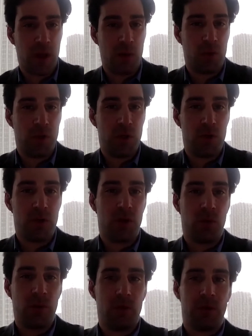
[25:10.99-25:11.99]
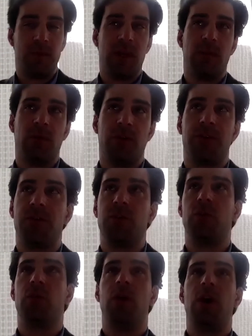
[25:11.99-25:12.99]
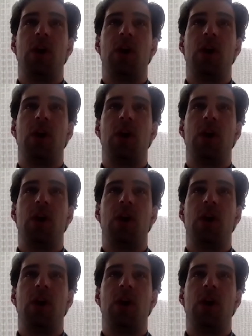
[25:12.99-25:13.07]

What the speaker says: We knew that we would be able to